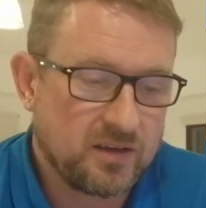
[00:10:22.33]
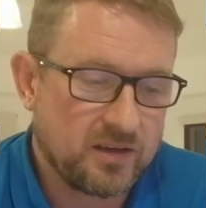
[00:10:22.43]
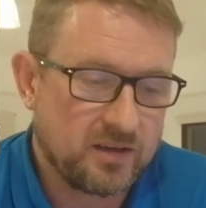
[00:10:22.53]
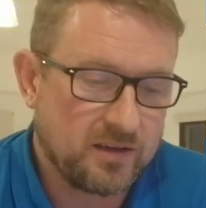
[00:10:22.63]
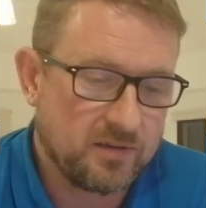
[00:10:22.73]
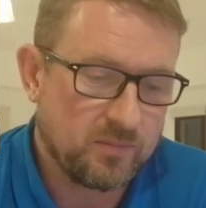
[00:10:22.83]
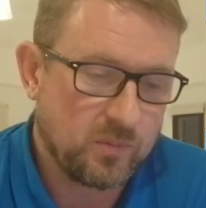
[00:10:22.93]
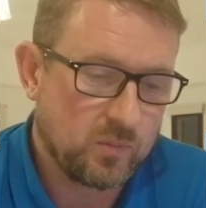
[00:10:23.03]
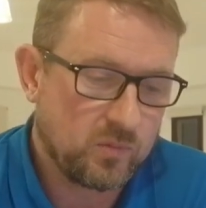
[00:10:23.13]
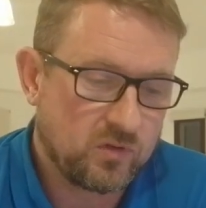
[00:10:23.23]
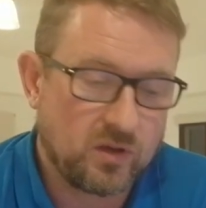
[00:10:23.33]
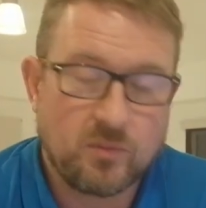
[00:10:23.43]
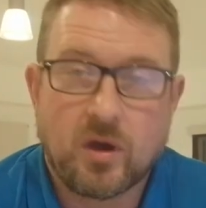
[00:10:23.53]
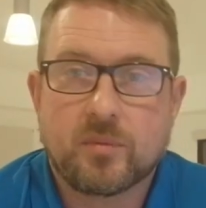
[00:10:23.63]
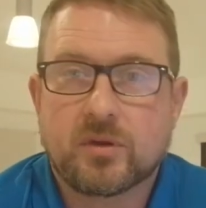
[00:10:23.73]
so it
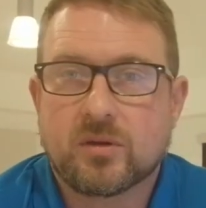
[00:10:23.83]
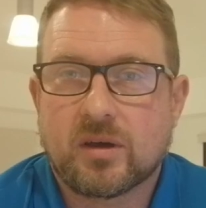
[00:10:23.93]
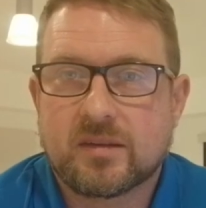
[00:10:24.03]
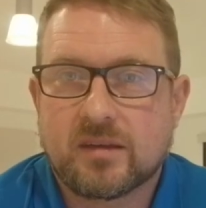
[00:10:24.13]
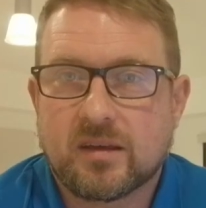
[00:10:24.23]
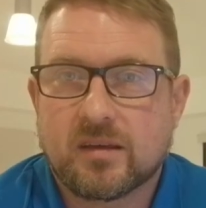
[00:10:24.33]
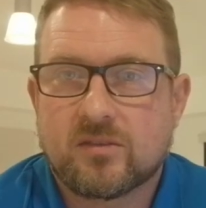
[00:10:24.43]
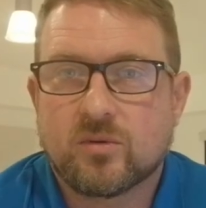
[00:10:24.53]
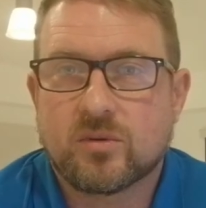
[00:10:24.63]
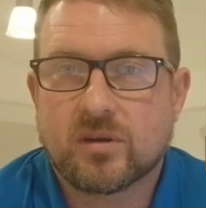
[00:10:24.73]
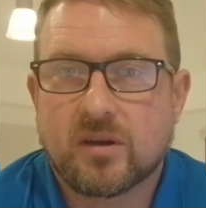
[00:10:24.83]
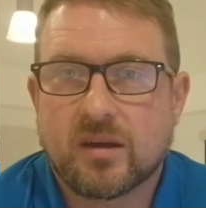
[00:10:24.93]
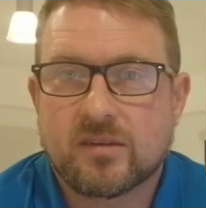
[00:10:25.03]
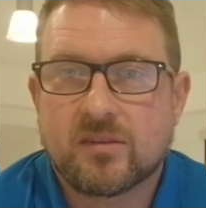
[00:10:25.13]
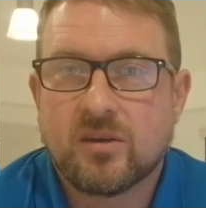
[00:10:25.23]
might be a good idea to
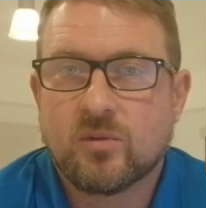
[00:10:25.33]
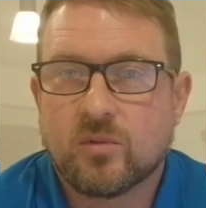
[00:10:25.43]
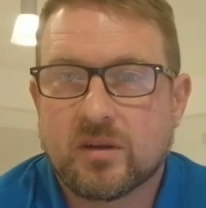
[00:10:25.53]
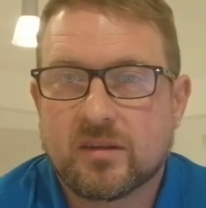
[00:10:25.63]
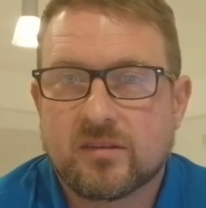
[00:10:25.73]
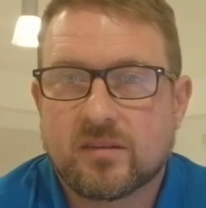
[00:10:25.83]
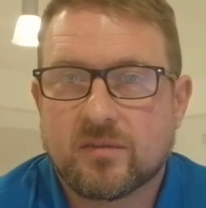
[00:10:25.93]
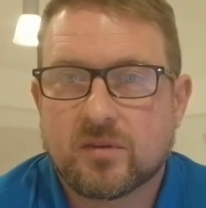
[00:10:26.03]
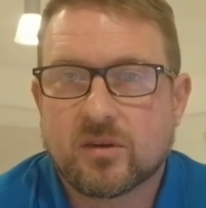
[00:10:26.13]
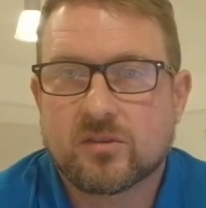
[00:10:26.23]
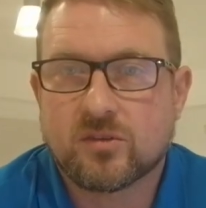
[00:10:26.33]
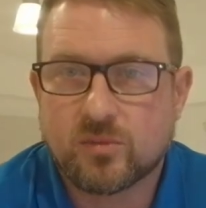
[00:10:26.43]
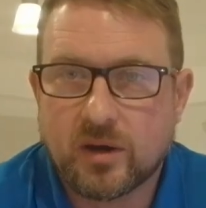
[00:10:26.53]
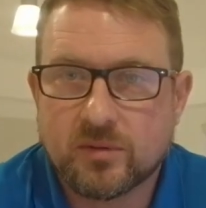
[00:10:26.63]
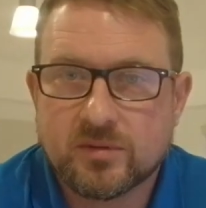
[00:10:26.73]
organise one of these certificates as
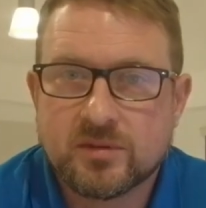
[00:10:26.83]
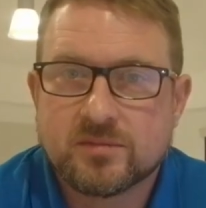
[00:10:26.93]
well.